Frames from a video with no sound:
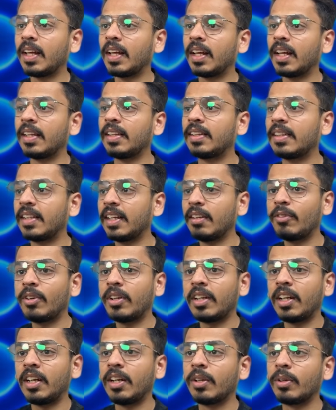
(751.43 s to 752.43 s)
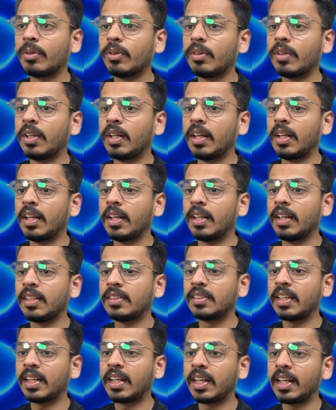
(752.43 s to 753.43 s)
and then what I'll do is
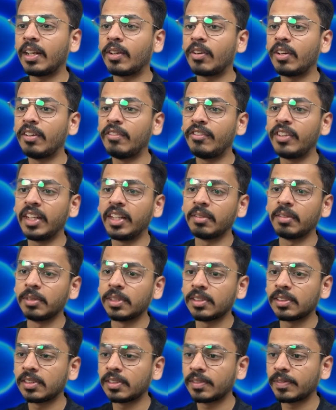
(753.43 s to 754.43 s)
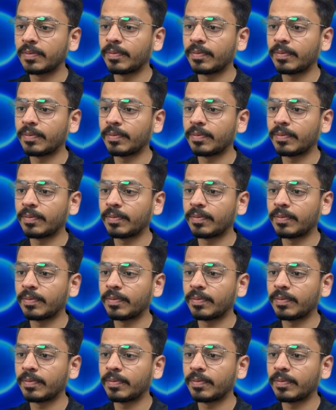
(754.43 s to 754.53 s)
I'll click on variables.